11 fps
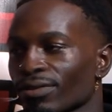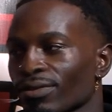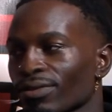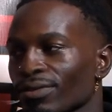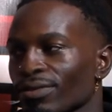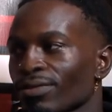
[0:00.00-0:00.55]

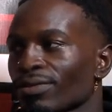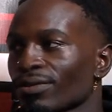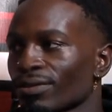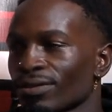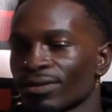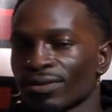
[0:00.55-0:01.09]

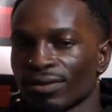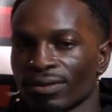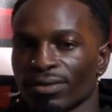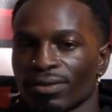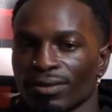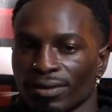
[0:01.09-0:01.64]

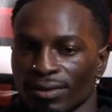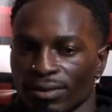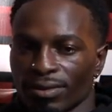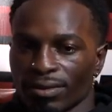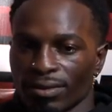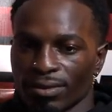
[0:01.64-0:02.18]

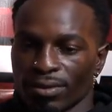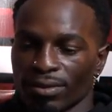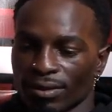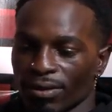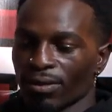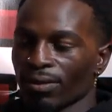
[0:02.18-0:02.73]

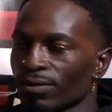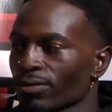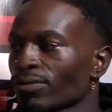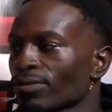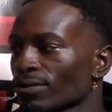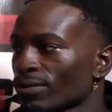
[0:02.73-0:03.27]

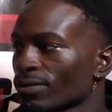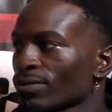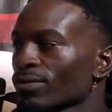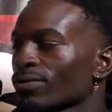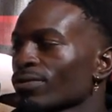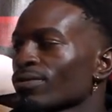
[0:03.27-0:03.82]

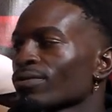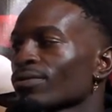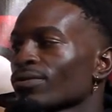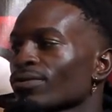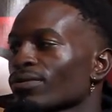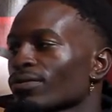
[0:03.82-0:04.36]

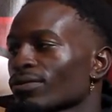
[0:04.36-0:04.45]
(silent)